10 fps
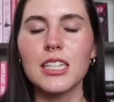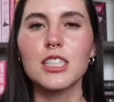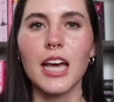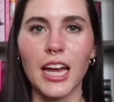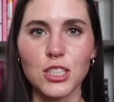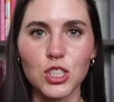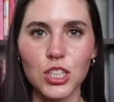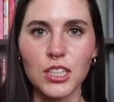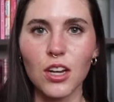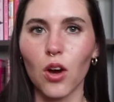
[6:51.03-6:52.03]

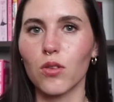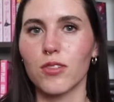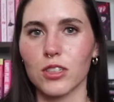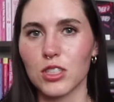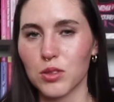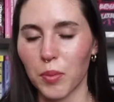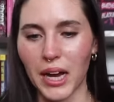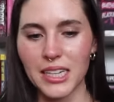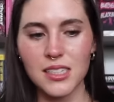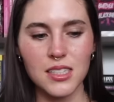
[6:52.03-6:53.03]
tension over
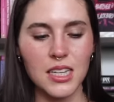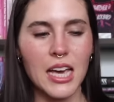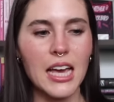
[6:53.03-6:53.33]
spice